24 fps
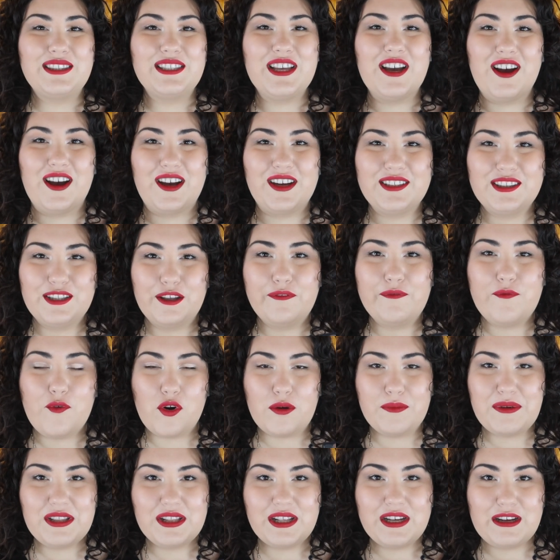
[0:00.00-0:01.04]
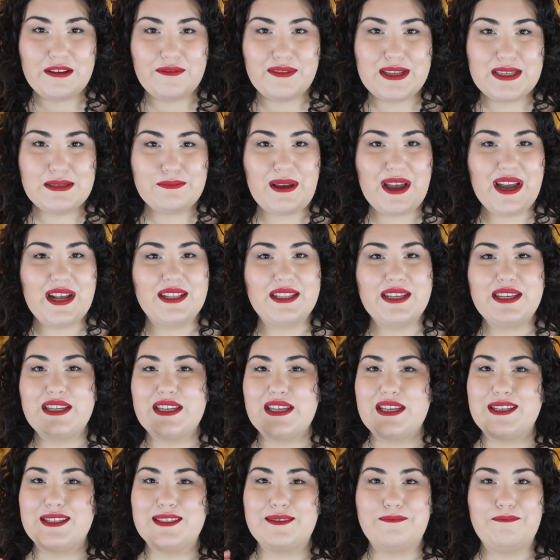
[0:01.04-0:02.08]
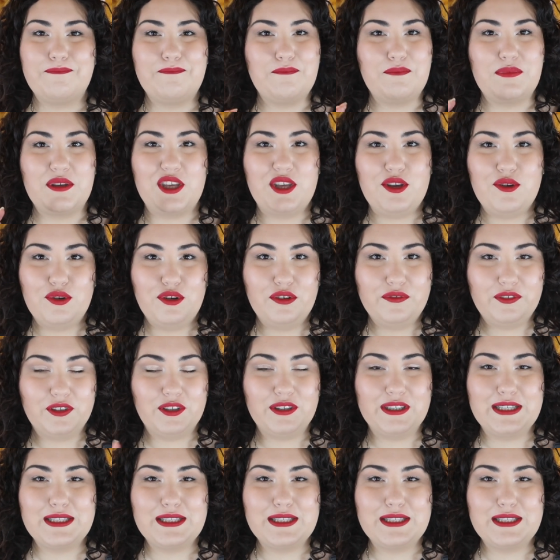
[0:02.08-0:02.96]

uh, the formula of this palette is beautiful.